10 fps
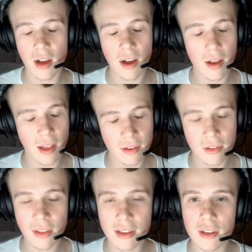and
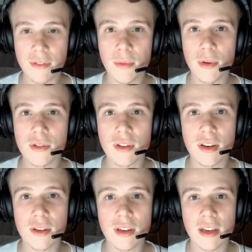thank you for watching the
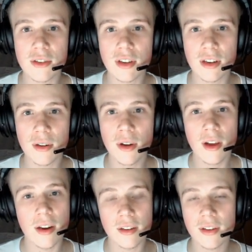Luke and channel,
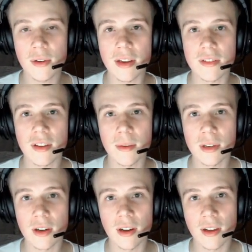and until next time,
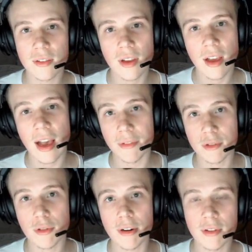guys, have a
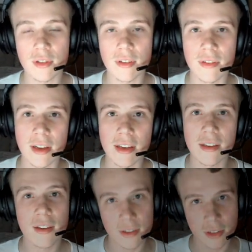great rest of your day.
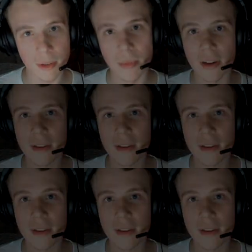Goodbye.